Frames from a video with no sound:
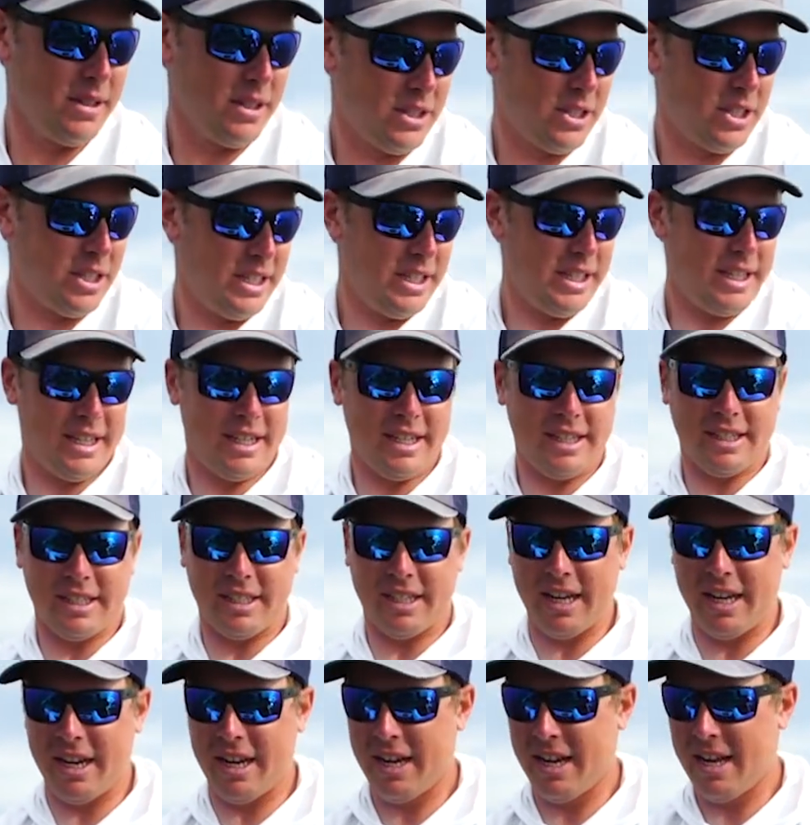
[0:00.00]
She
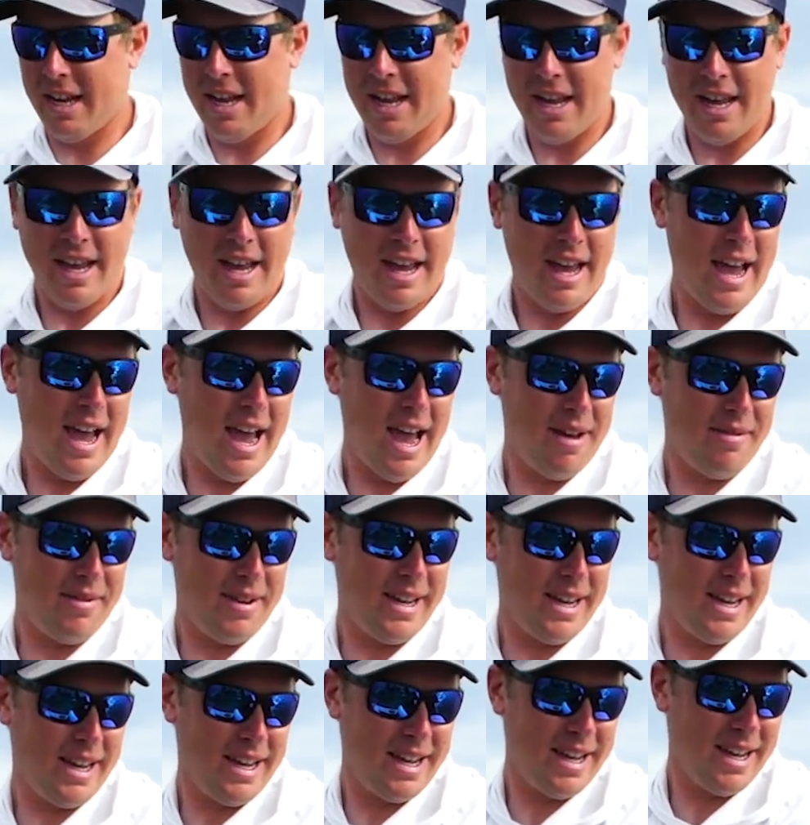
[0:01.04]
is
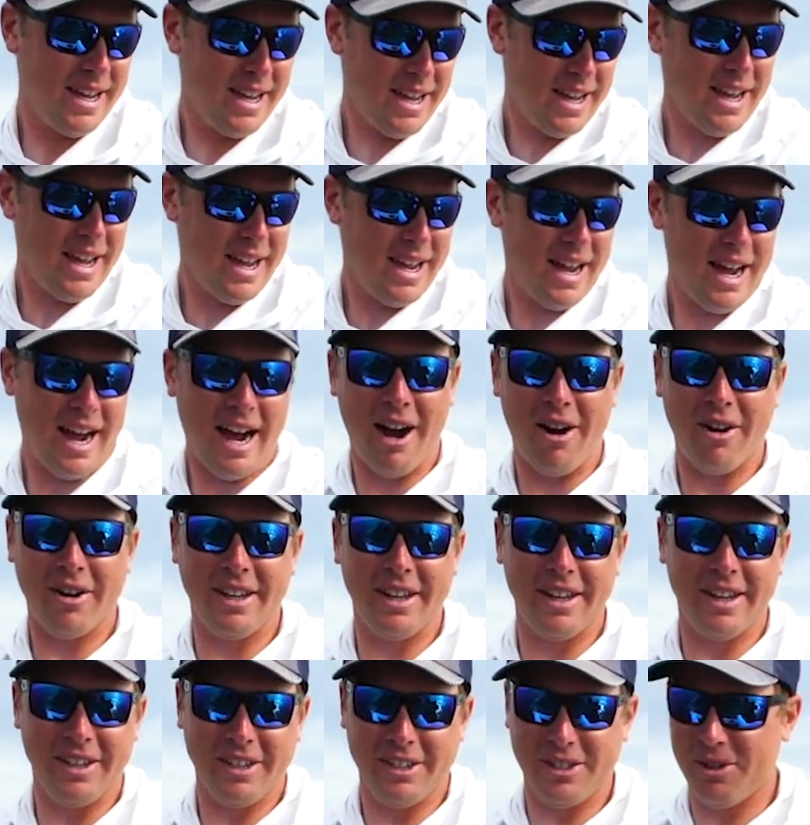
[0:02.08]
heavy. Out
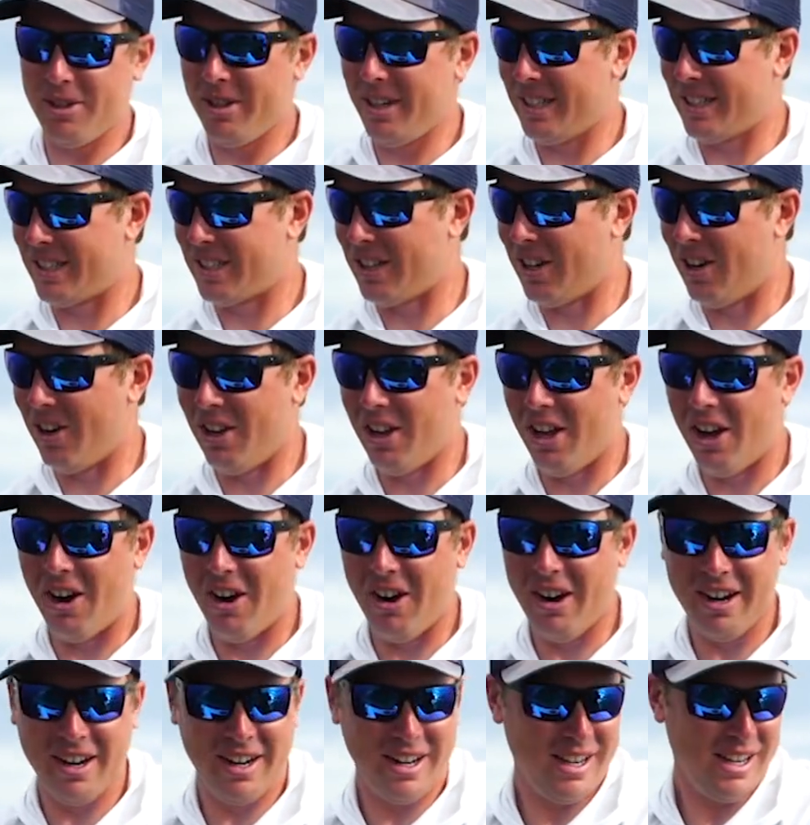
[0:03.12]
here doing it
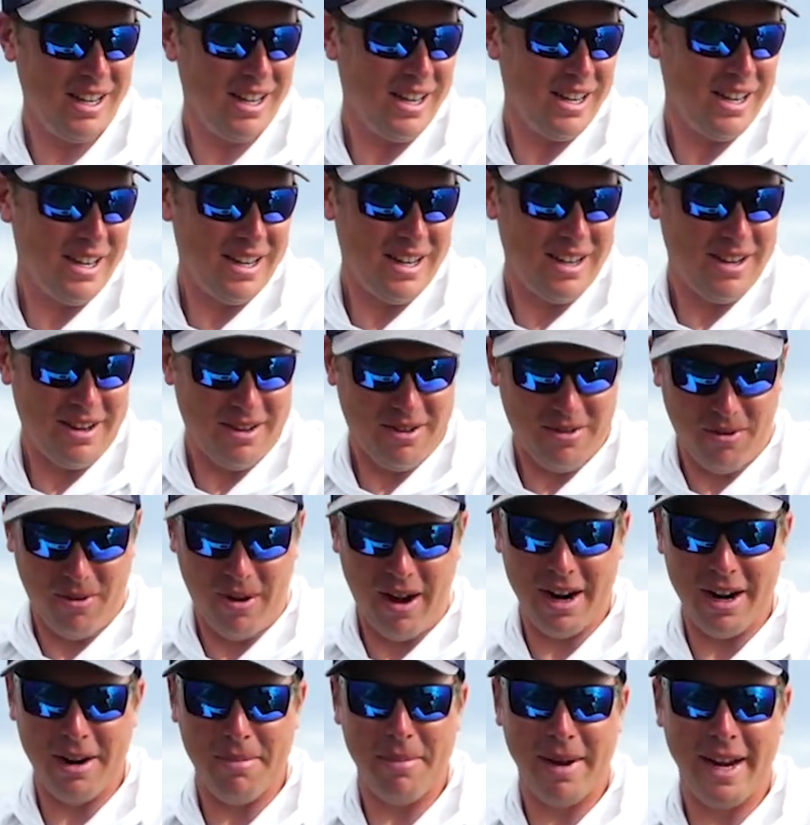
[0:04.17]
solo.
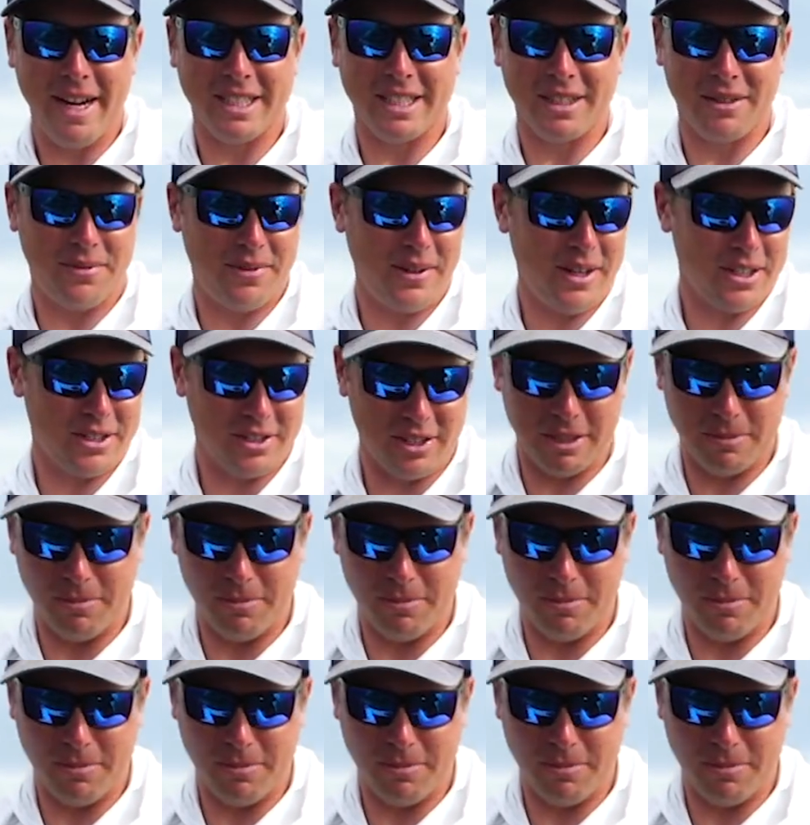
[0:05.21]
What an amazing fish.